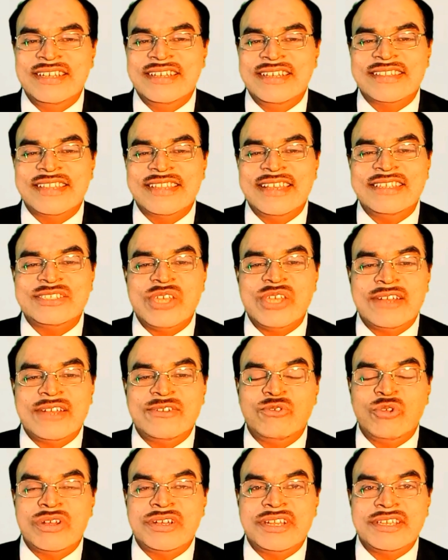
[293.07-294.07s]
That is the
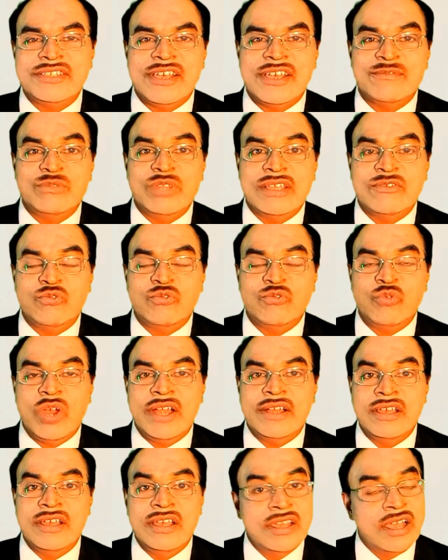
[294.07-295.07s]
advantage of that one.
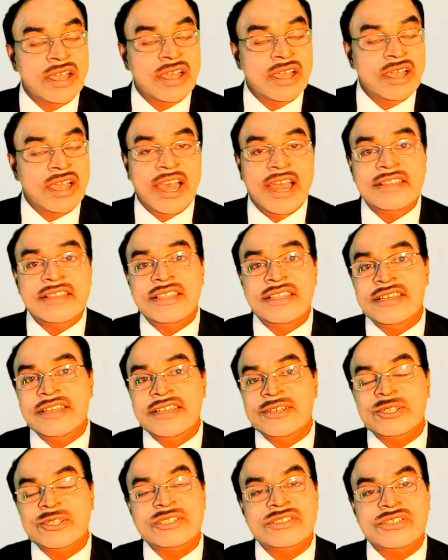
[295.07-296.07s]
Another
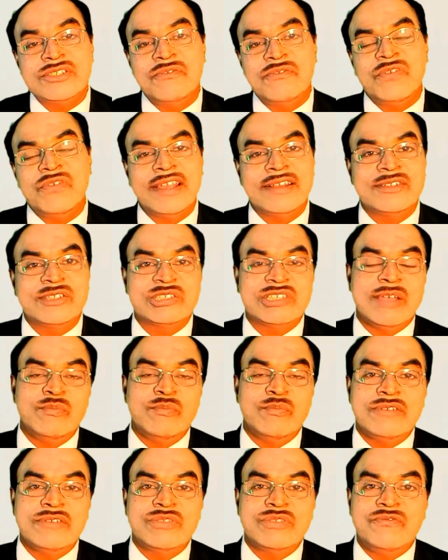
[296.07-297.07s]
interesting fact,
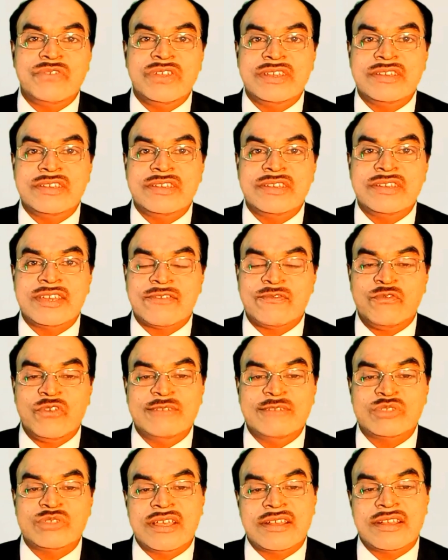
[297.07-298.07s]
some of the fintech
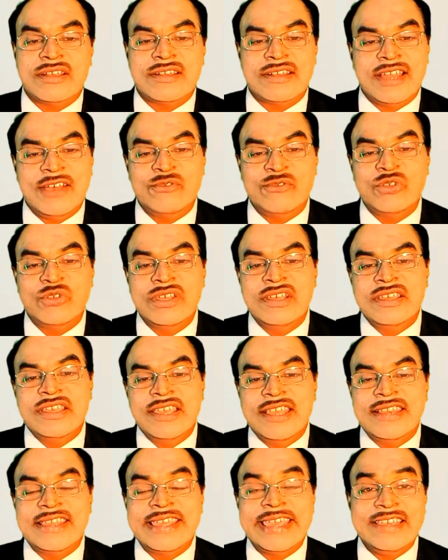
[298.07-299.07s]
firms are now
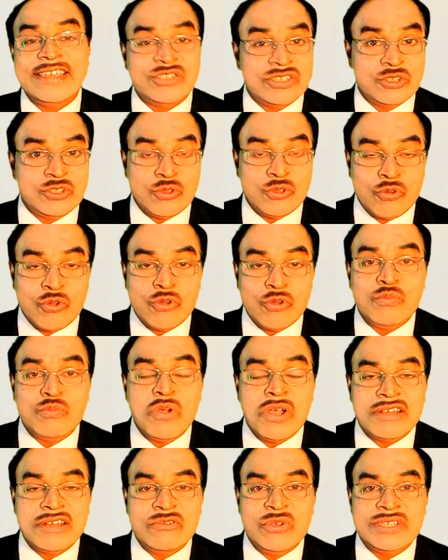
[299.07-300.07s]
engaging the
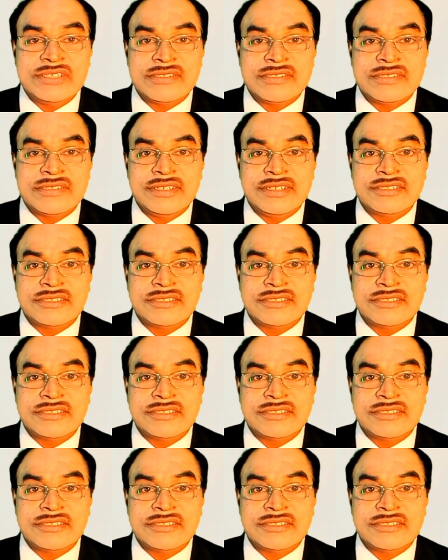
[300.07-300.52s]
robo-advisors.